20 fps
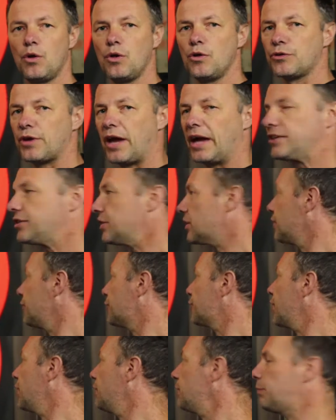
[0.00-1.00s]
So as you can
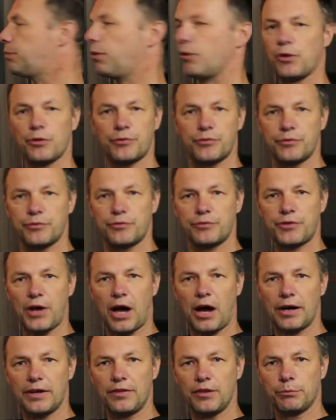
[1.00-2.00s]
see, we put the
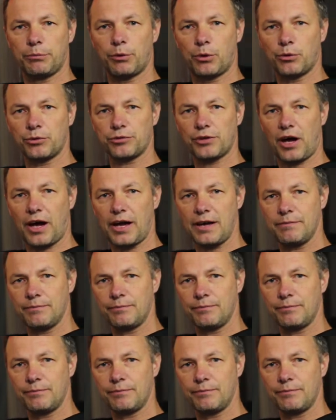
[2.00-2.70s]
dart in the bullseye